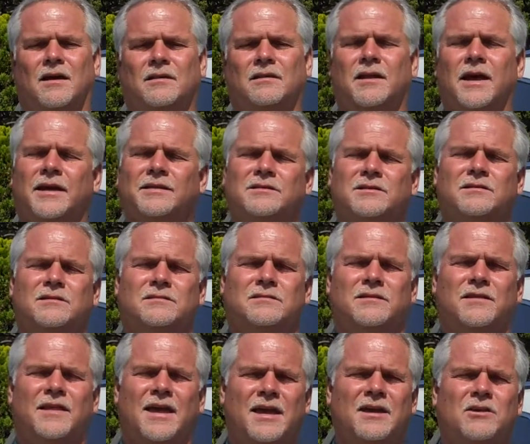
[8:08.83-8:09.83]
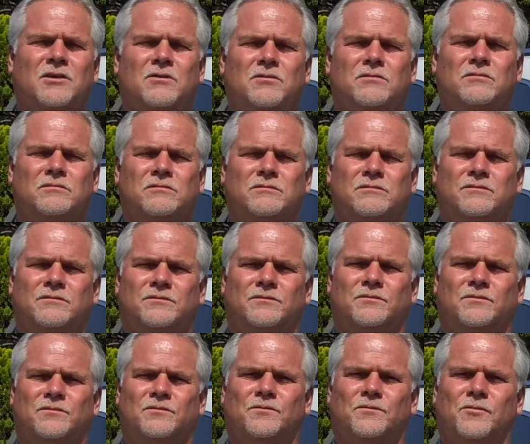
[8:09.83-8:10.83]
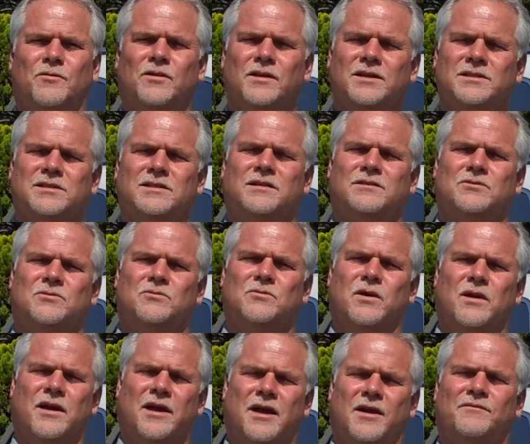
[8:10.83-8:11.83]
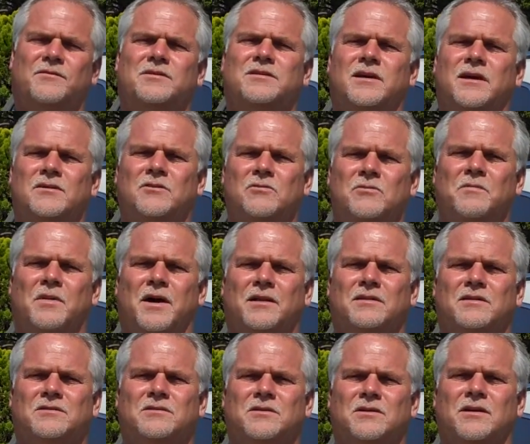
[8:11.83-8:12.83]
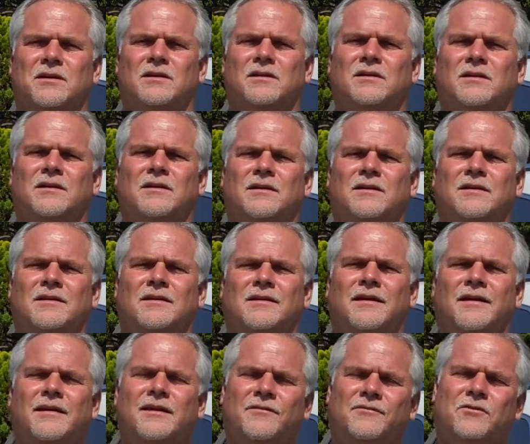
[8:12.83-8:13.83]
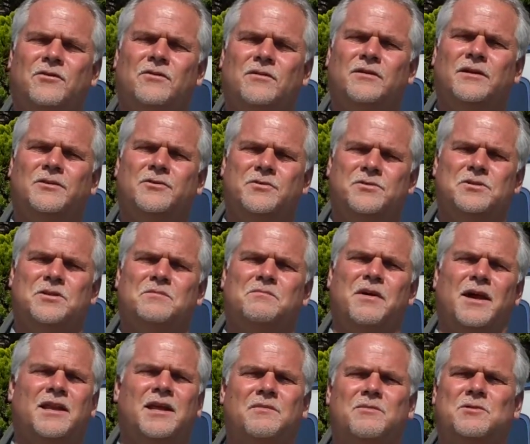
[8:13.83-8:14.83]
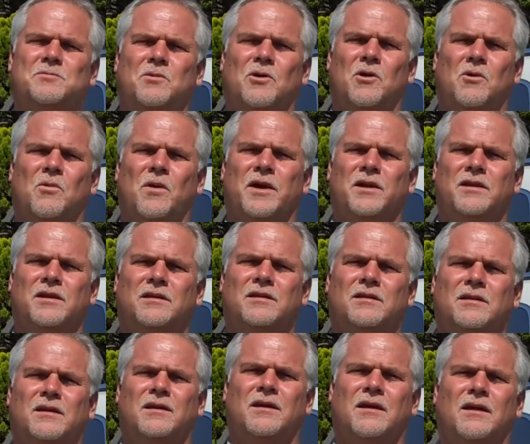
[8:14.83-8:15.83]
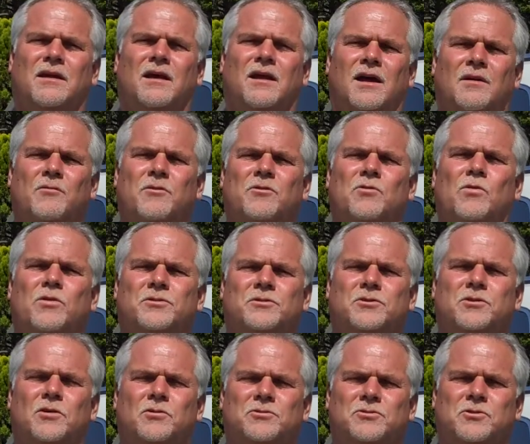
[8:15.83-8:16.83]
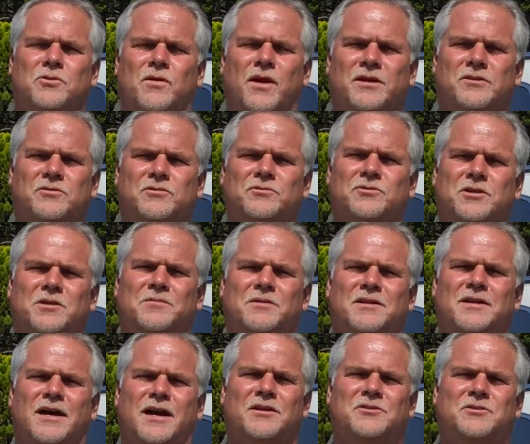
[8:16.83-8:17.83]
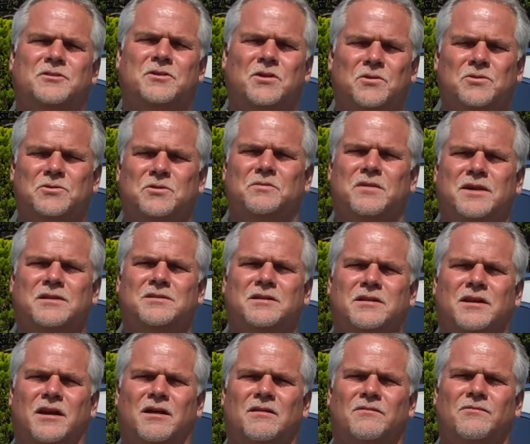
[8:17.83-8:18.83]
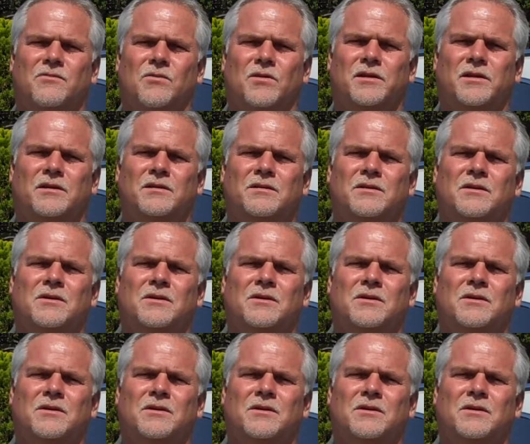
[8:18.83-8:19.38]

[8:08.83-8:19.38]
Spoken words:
I'd like to thank you for listening to what I have to tell you about this car. And if you're interested, my name is Paul Whitehead, and I'm with Orange Coast Chrysler Jeep and Dodge in Costa Mesa, California.